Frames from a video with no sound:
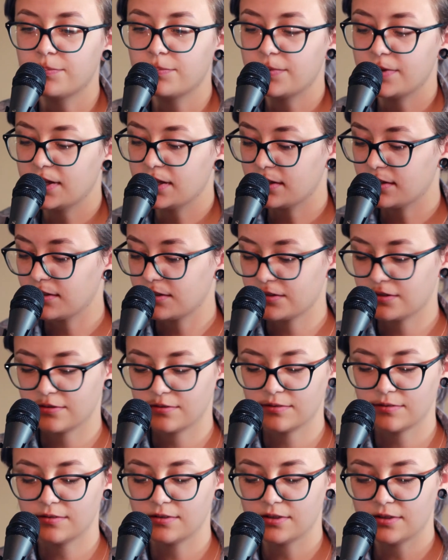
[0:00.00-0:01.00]
get
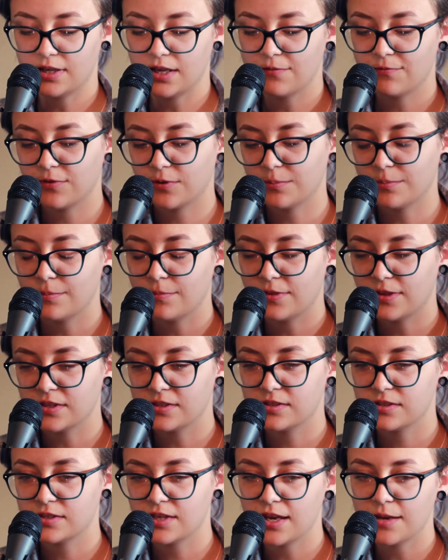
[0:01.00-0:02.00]
the
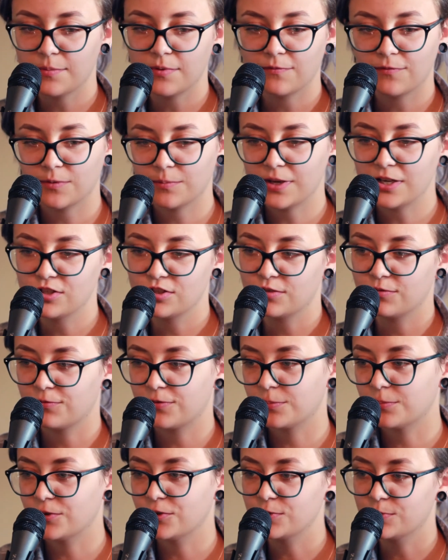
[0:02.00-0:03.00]
same information
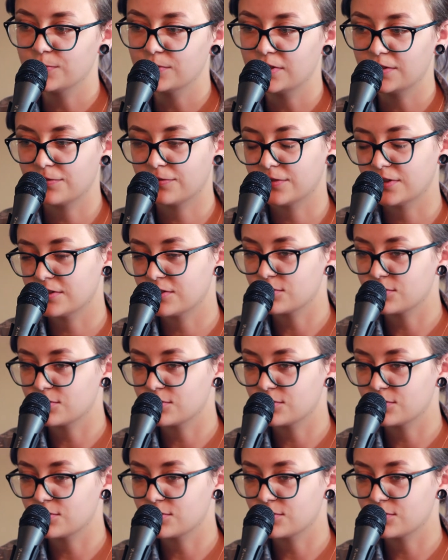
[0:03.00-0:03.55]
from multiple different